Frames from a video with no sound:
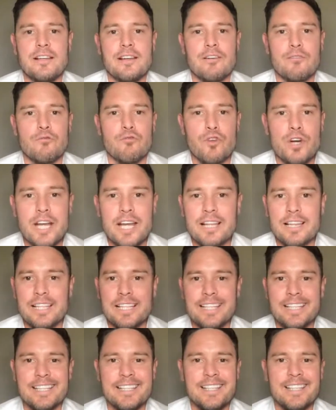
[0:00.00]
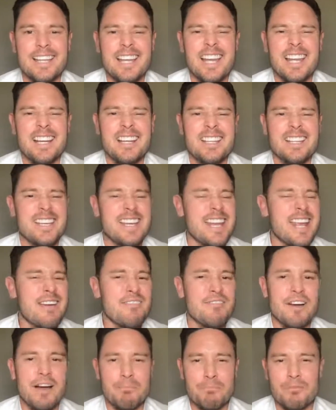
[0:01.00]
rarely,
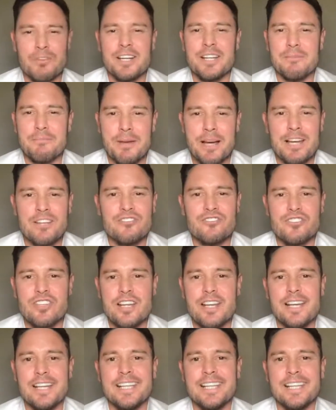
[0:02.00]
never pretty much